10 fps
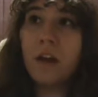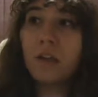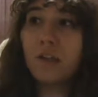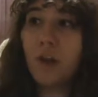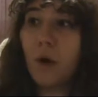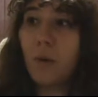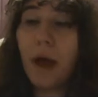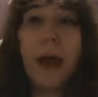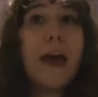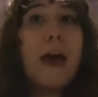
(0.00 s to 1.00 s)
So,
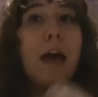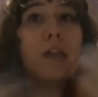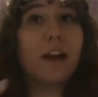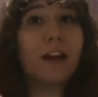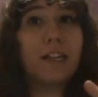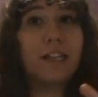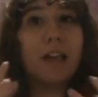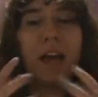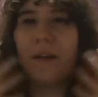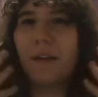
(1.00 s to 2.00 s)
like I said,
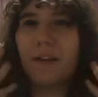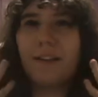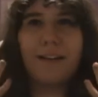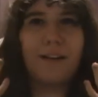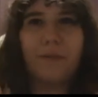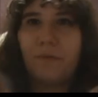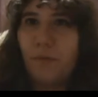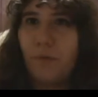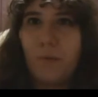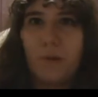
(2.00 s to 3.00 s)
I can't
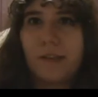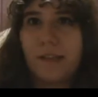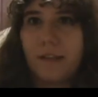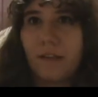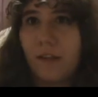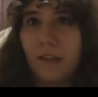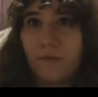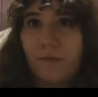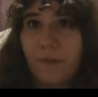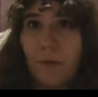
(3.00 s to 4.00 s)
remember what I said in the last
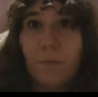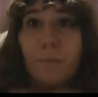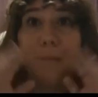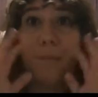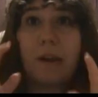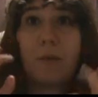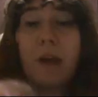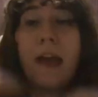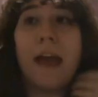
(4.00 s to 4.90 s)
review, but anyway,